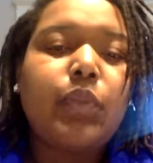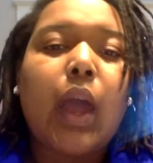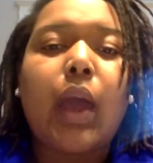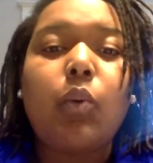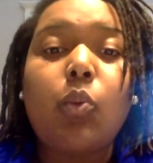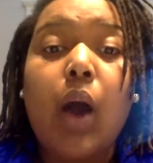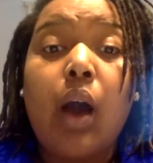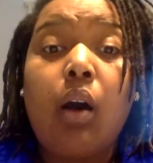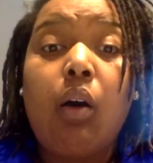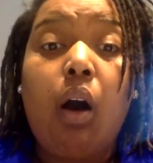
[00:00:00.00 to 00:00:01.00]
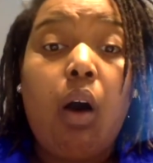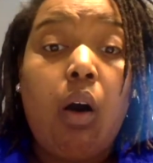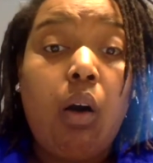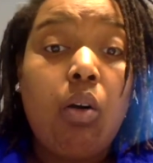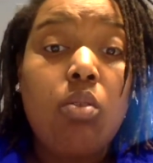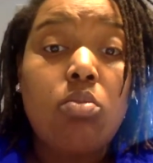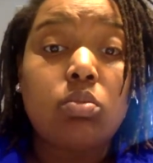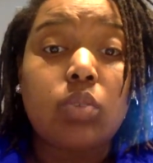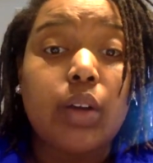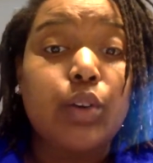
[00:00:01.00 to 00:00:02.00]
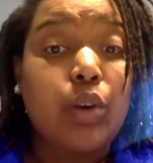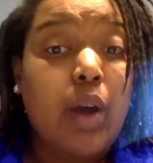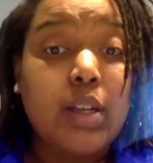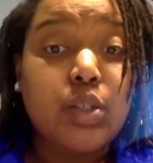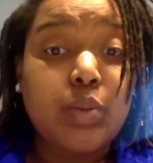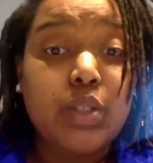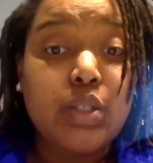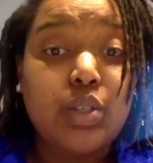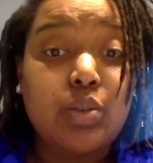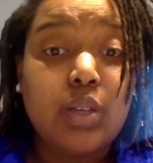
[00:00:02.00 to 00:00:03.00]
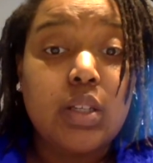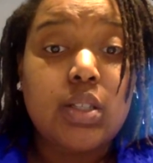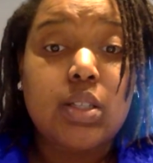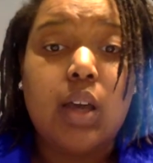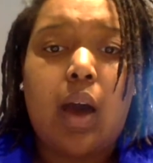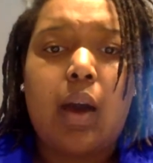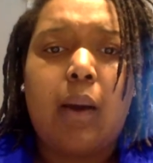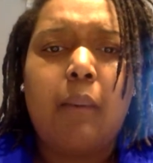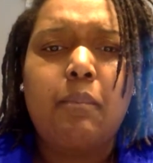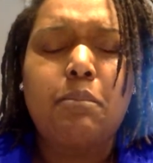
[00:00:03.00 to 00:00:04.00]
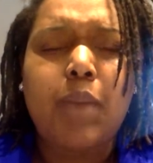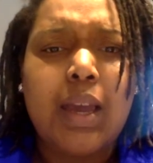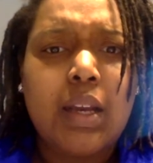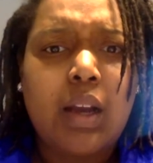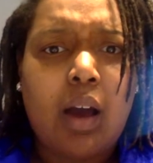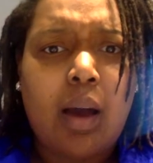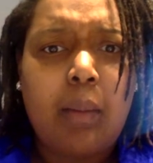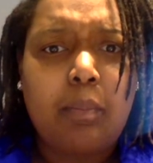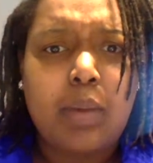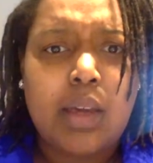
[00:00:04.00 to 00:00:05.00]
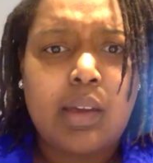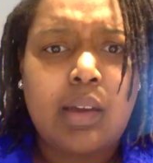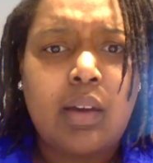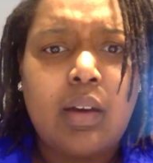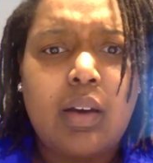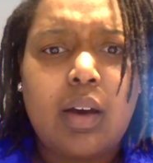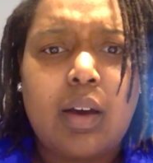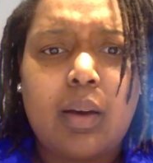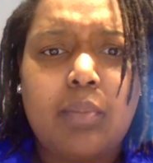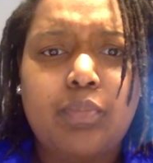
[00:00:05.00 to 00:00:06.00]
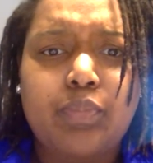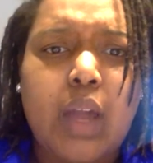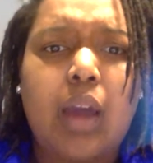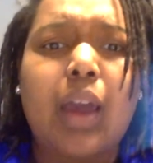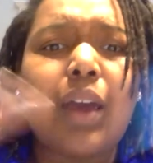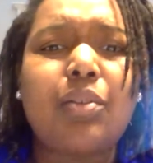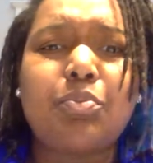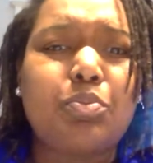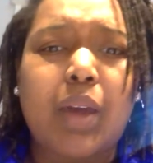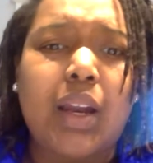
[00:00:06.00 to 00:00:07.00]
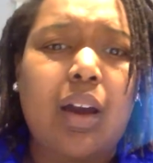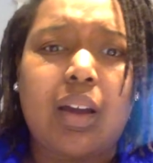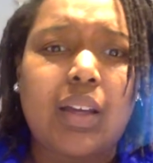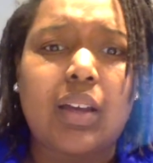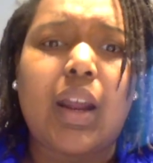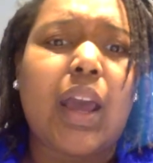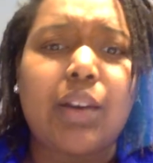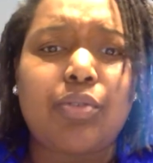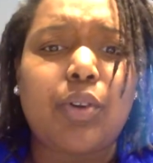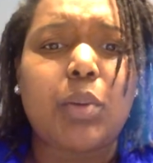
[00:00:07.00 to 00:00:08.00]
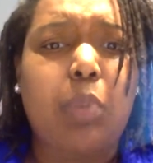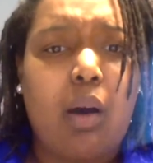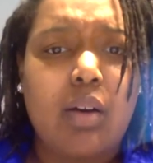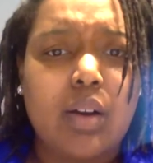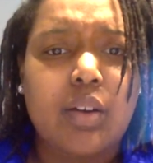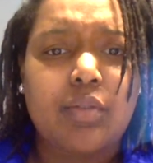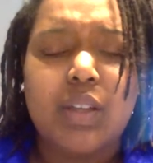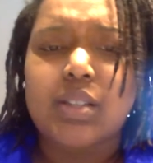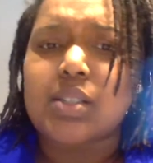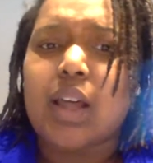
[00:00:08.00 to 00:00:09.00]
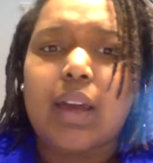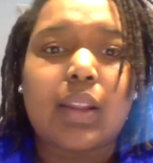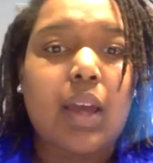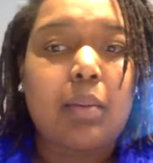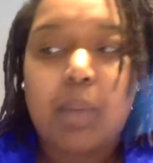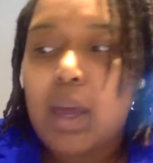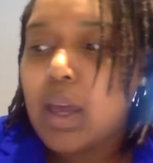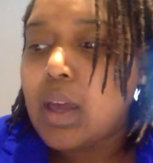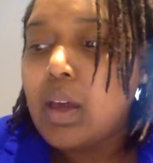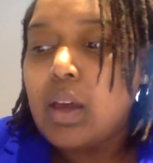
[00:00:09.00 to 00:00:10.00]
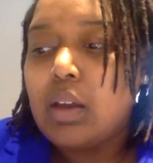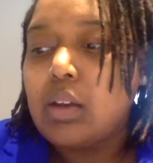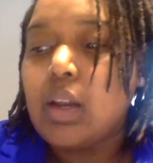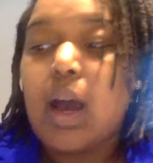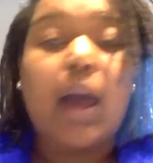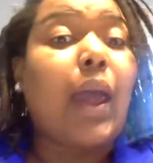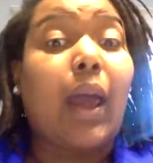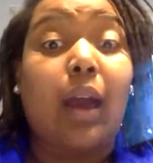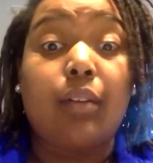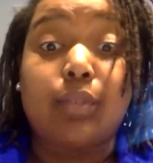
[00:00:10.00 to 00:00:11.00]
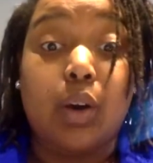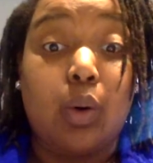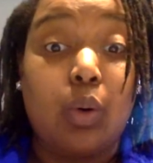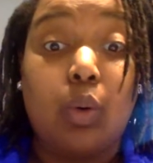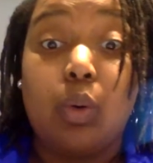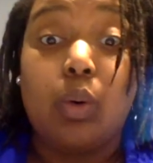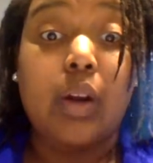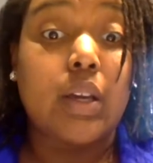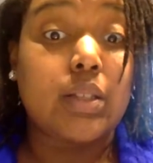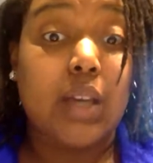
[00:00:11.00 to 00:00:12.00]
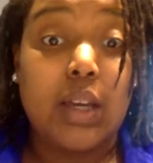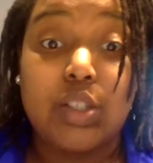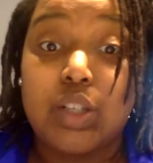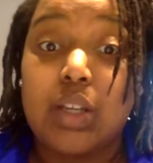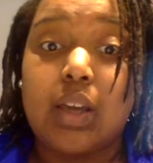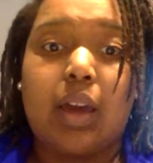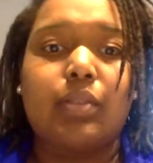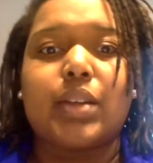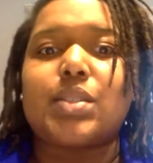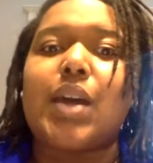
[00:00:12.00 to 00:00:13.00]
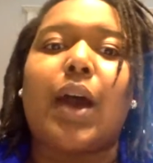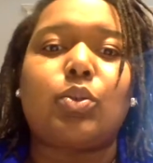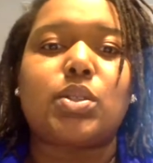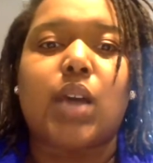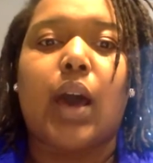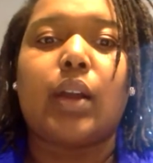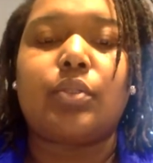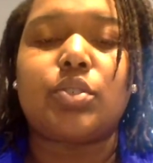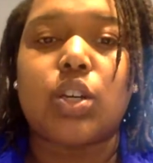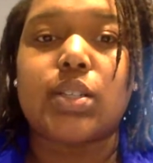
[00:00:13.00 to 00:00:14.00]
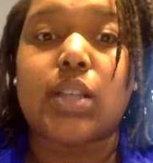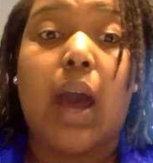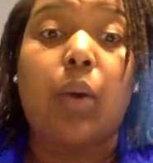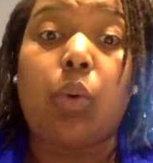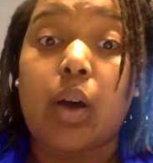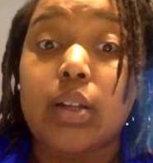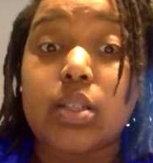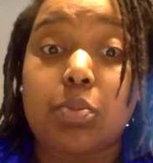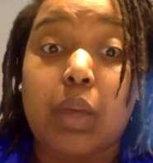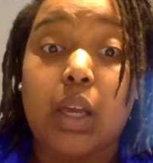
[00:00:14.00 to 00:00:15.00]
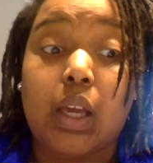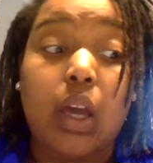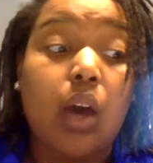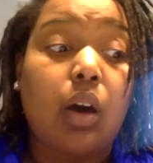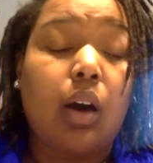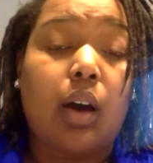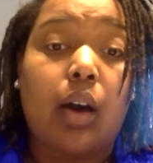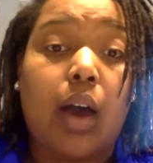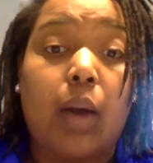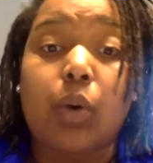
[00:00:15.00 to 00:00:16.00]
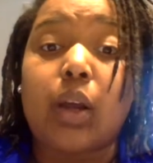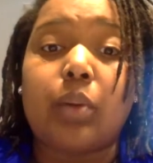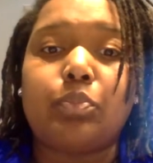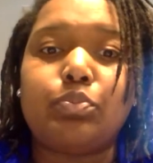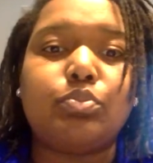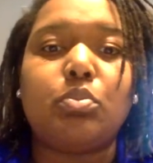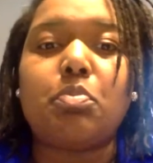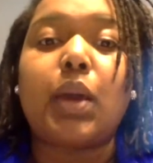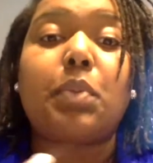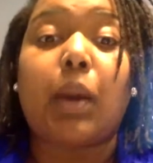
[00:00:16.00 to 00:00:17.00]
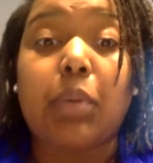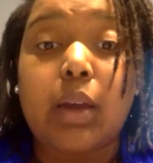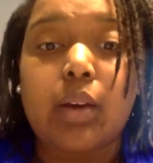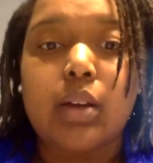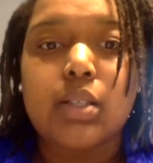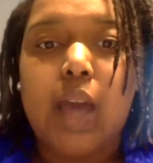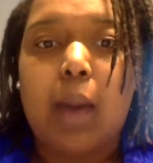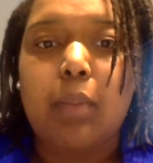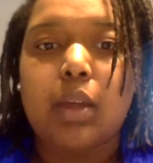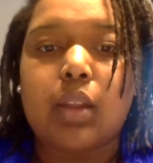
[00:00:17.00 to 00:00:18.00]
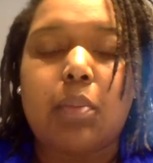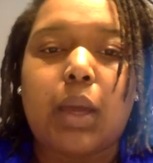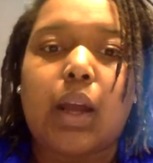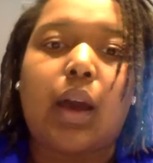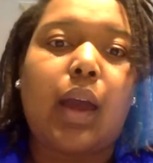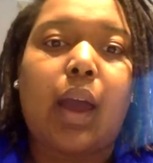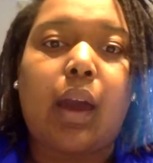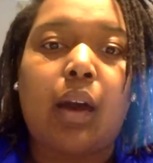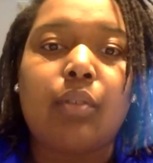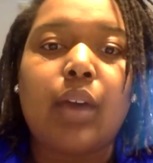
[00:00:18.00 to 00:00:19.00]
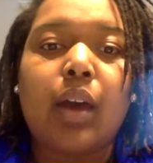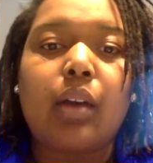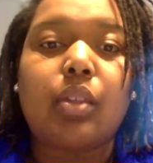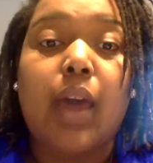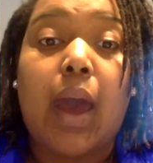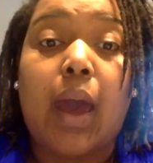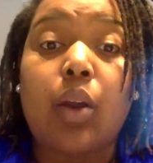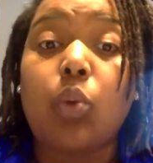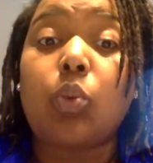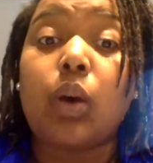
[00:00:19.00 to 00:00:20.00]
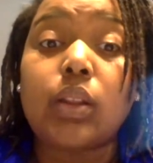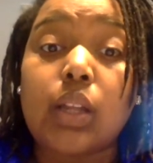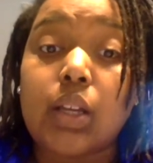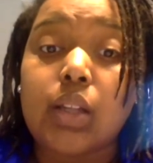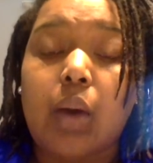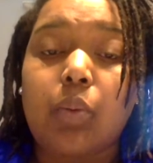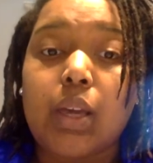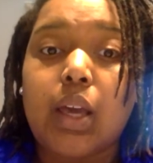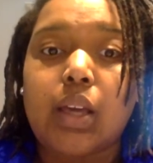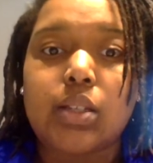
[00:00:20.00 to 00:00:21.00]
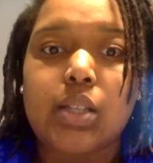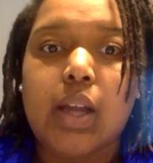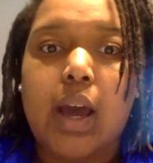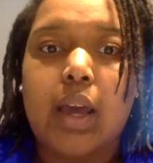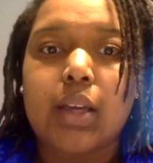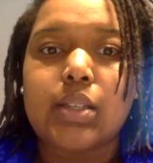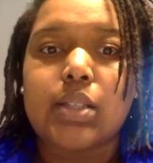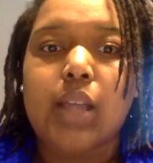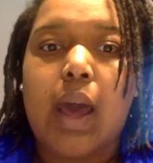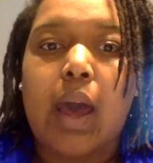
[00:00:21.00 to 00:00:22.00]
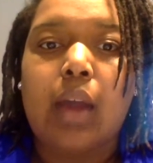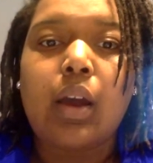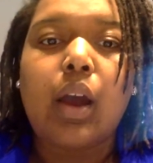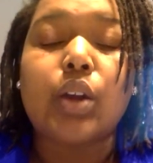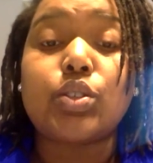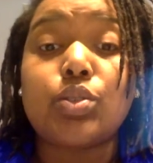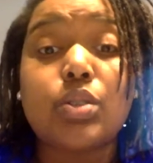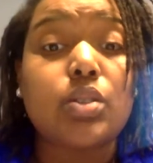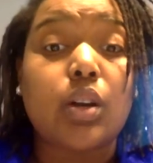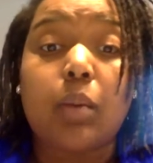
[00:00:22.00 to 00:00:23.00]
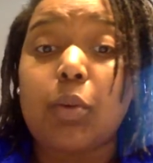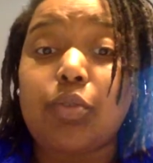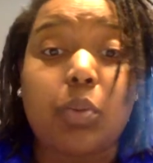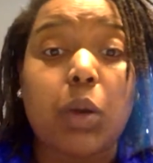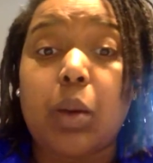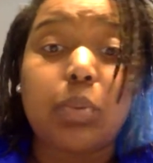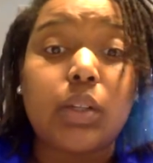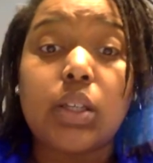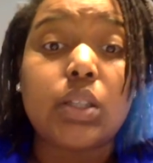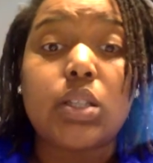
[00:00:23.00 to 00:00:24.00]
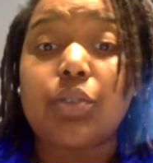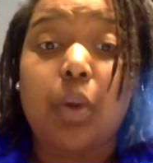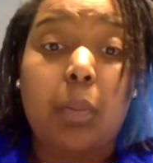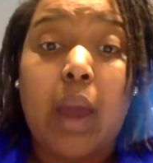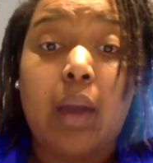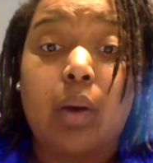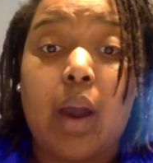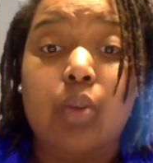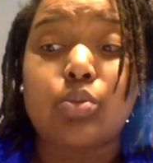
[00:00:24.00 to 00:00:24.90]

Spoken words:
And while all undergraduate students may not be, it may not hit every part of this, like they may not have goal orientation yet that's outside of just, I want to make my parents happy. They may not have that. One thing that we can't deny is that our students are coming from a completely different background.